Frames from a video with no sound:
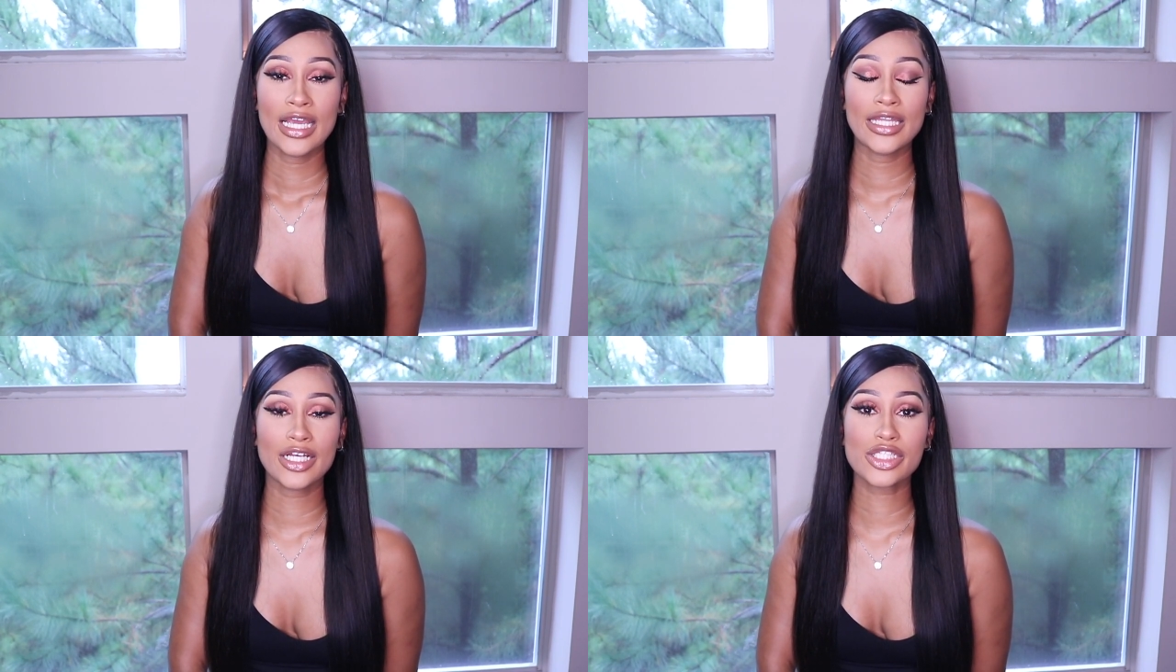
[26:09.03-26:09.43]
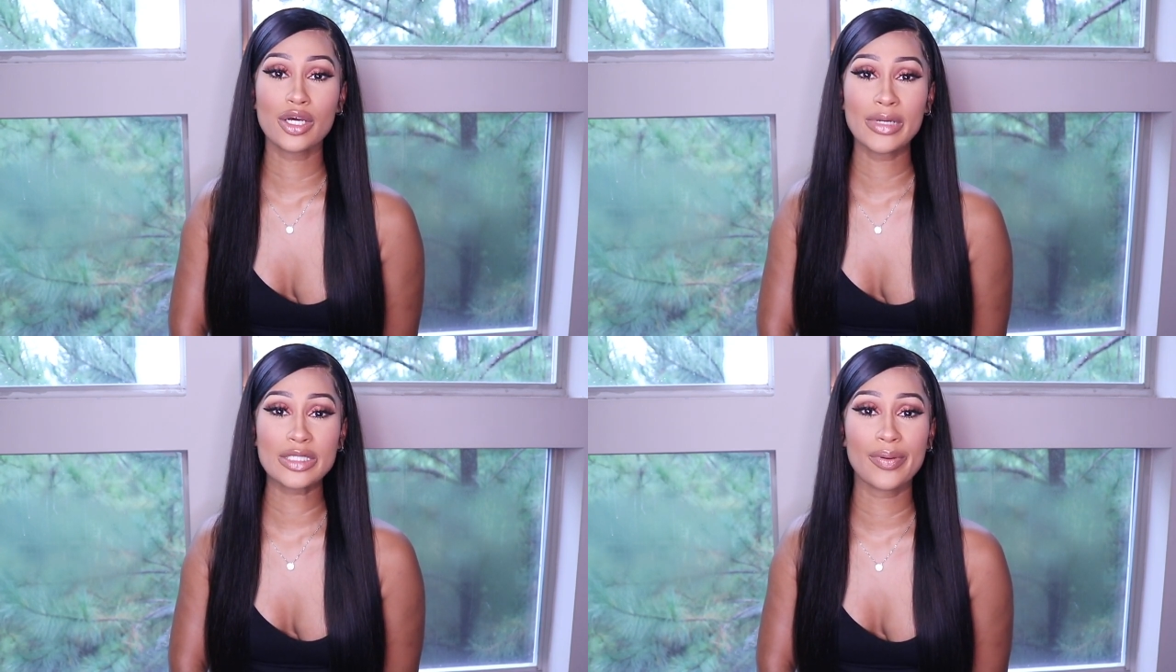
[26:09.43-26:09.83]
and there's
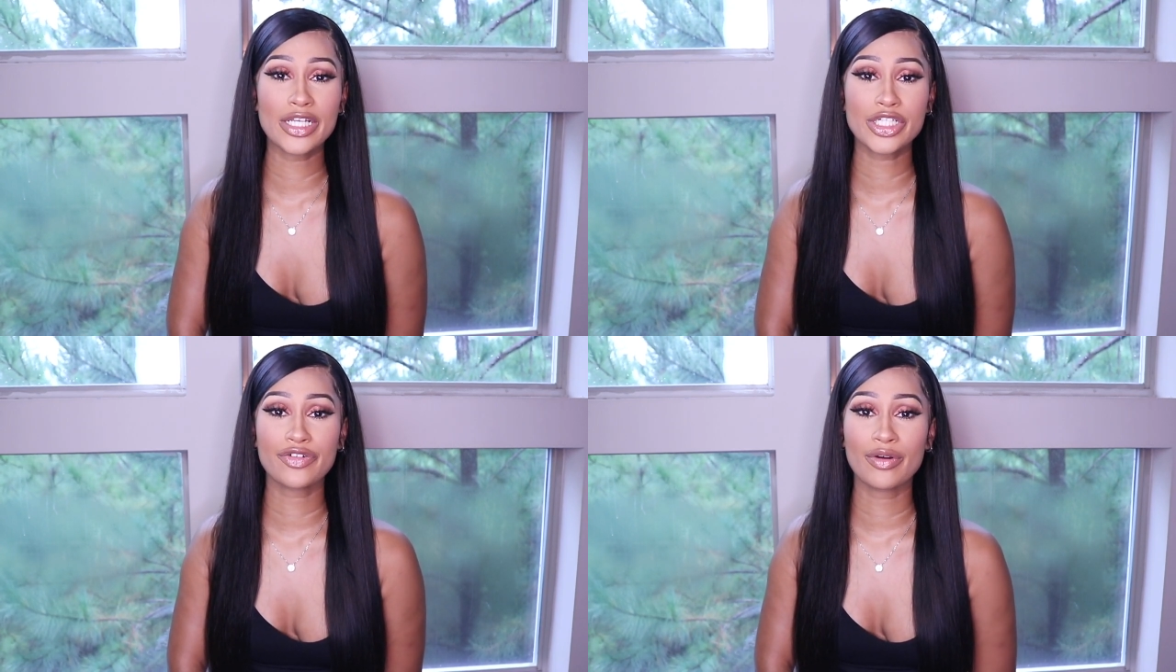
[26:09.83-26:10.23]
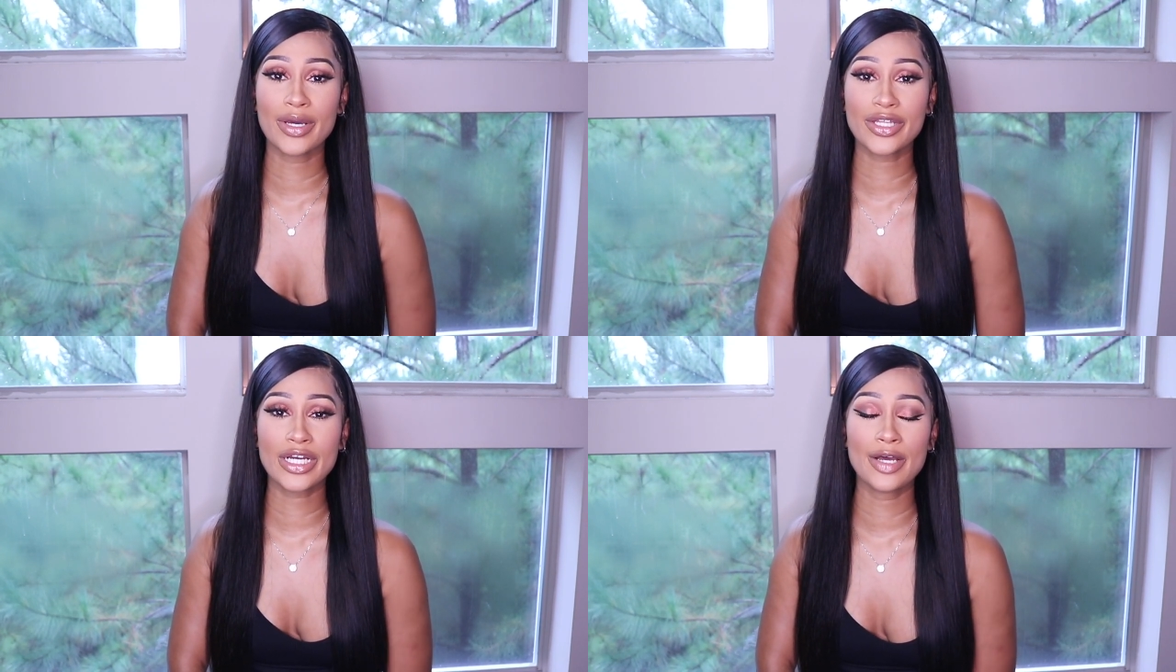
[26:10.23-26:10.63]
so much pressure from
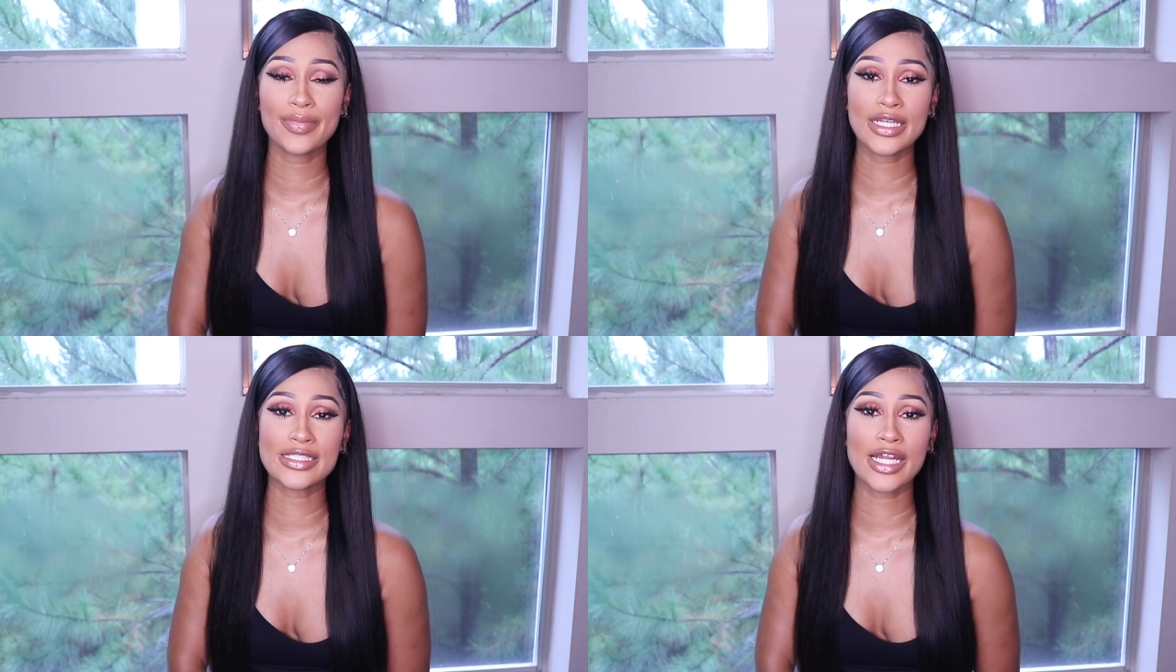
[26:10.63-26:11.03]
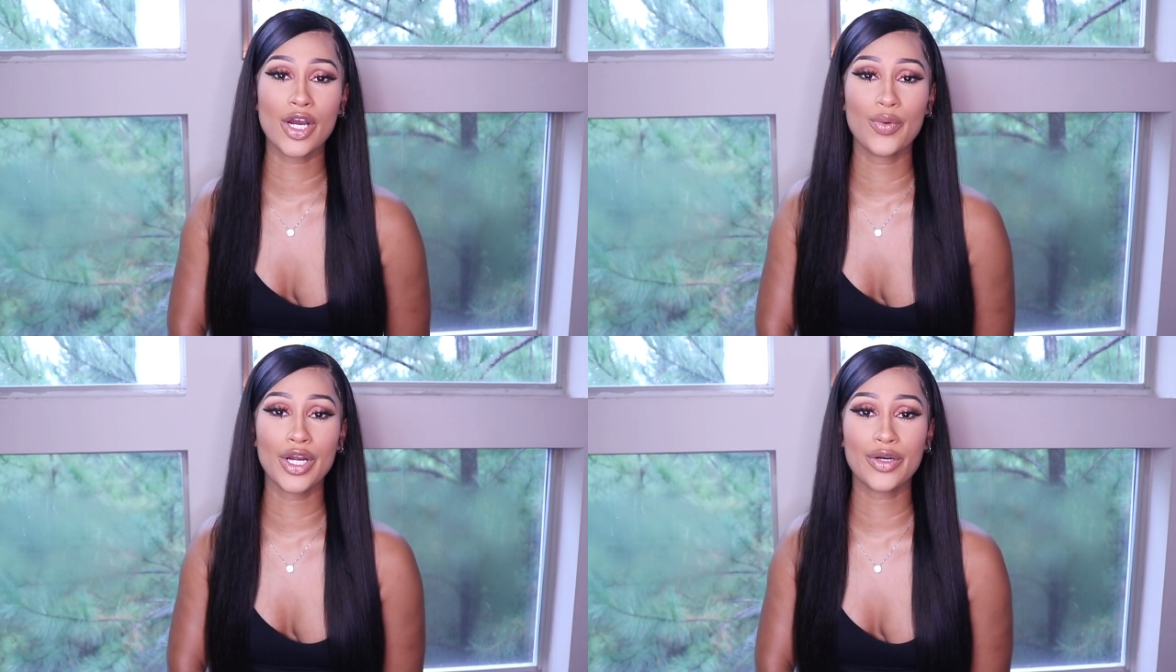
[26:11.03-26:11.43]
other companies that
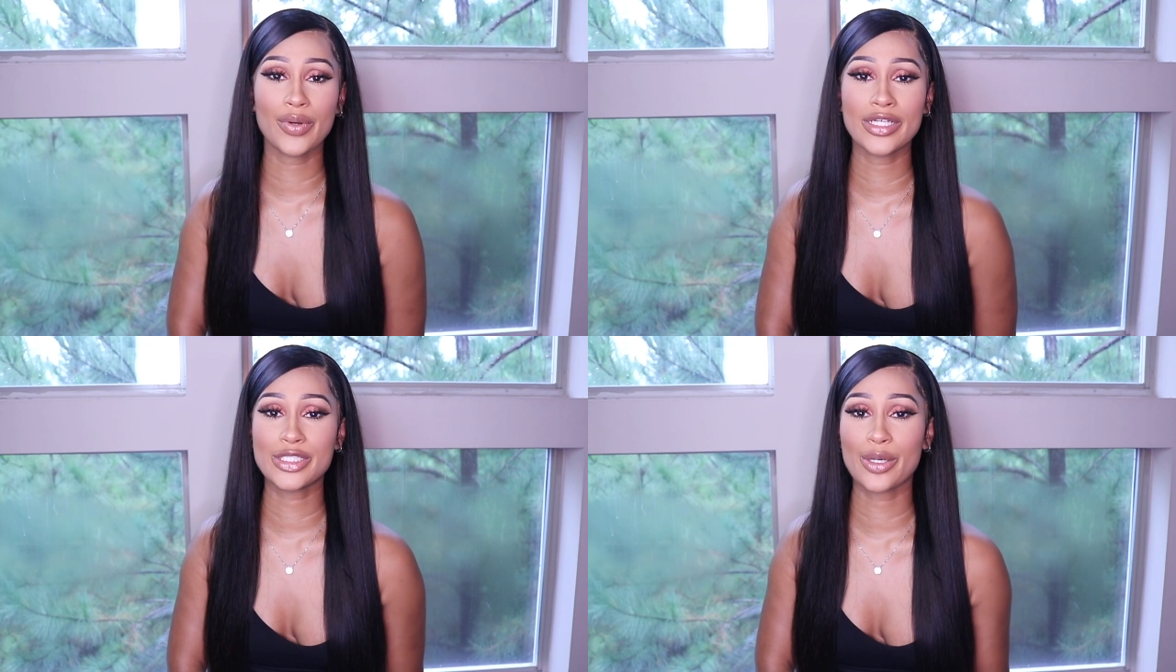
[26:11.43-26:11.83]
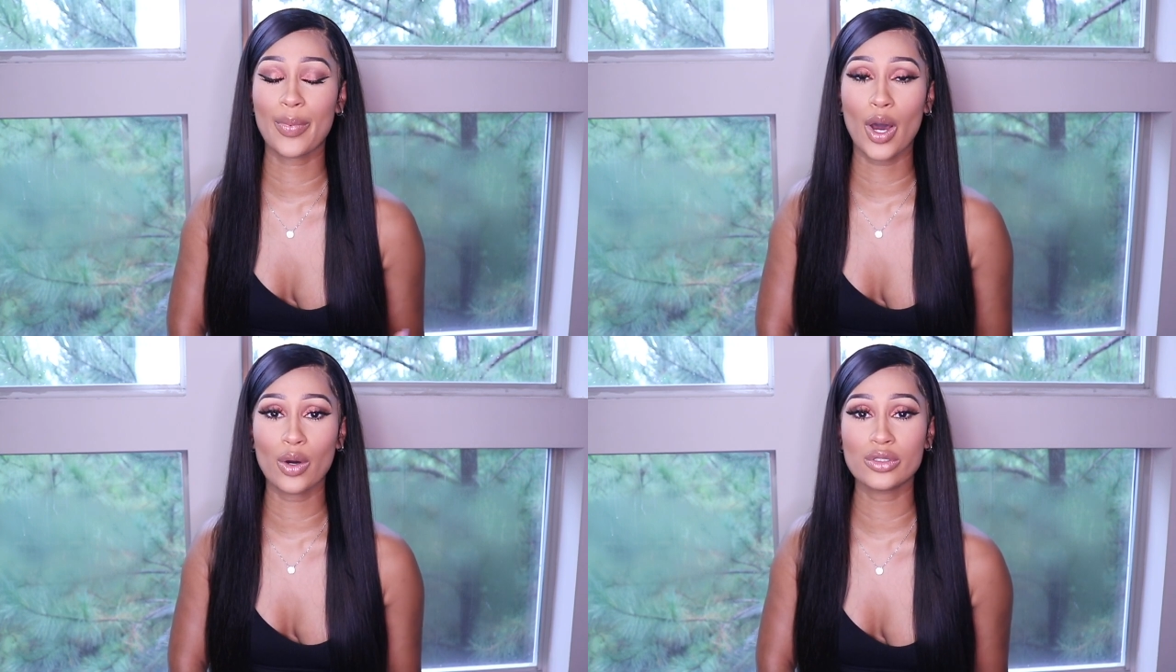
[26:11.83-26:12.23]
I work with to
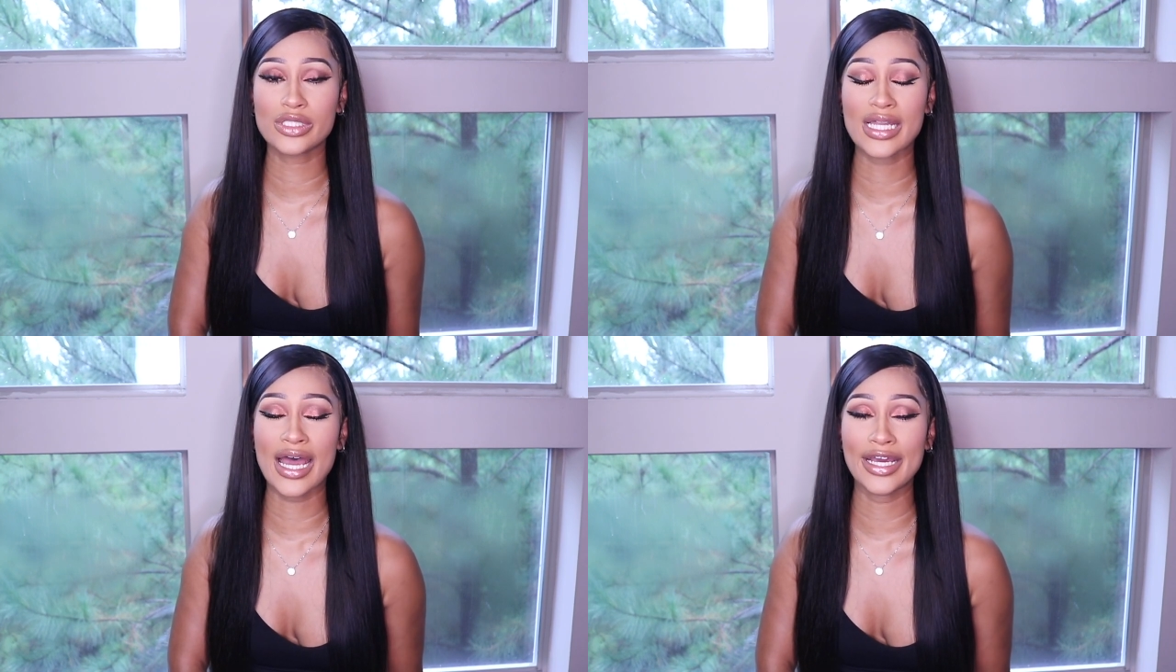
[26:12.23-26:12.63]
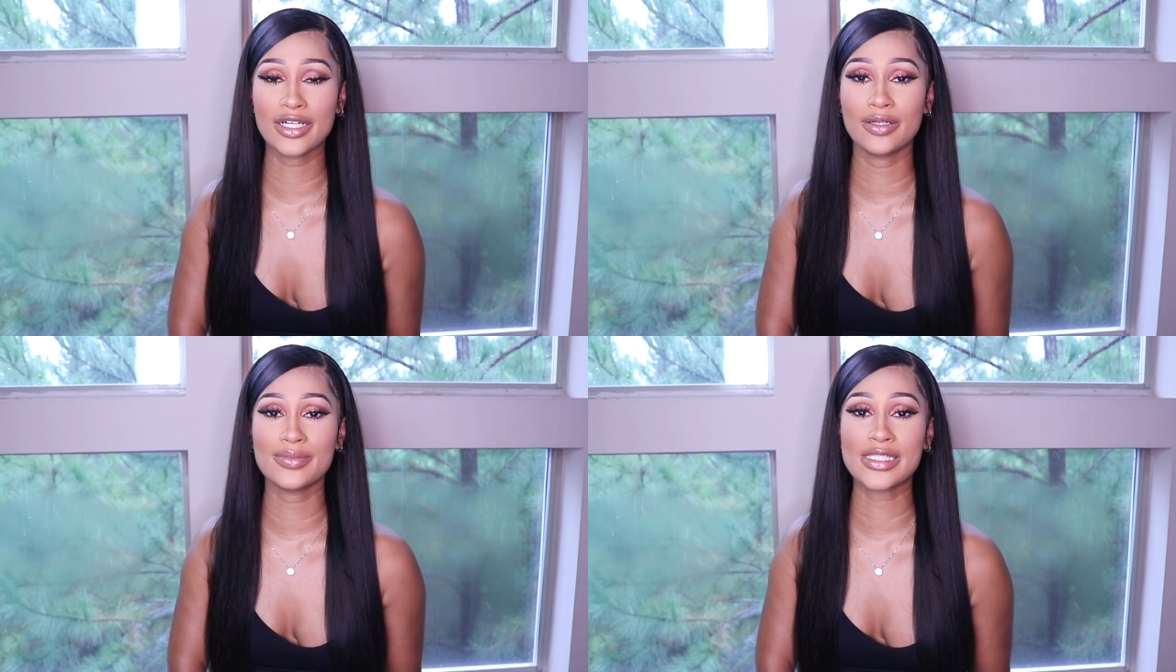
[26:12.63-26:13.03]
post
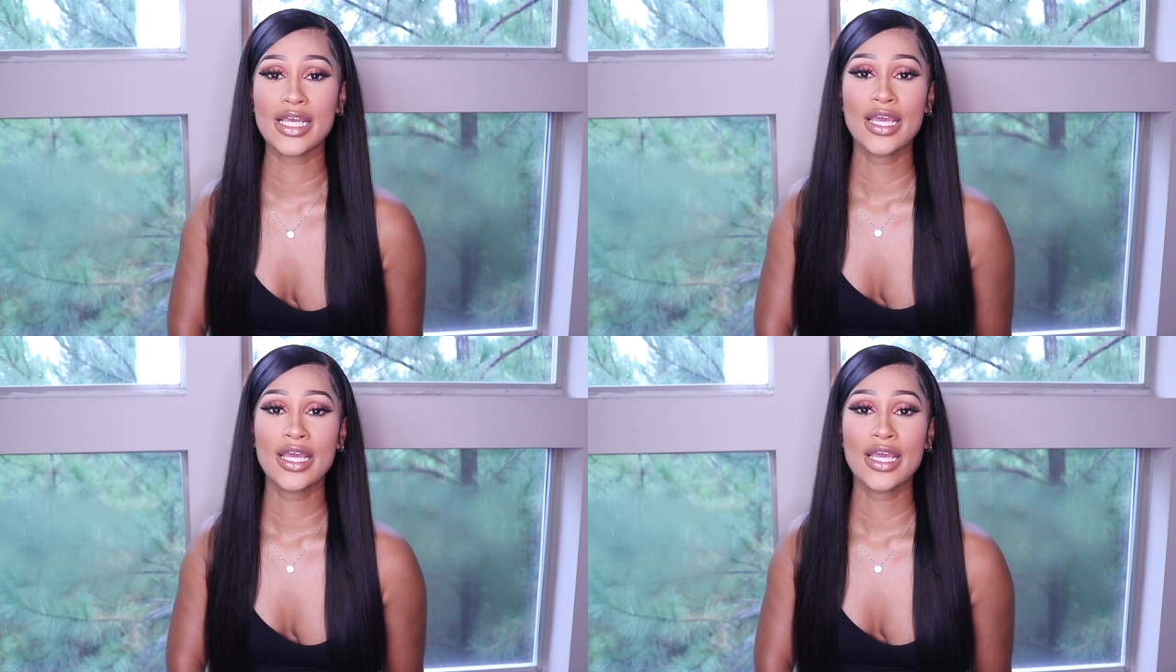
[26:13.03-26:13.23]
items.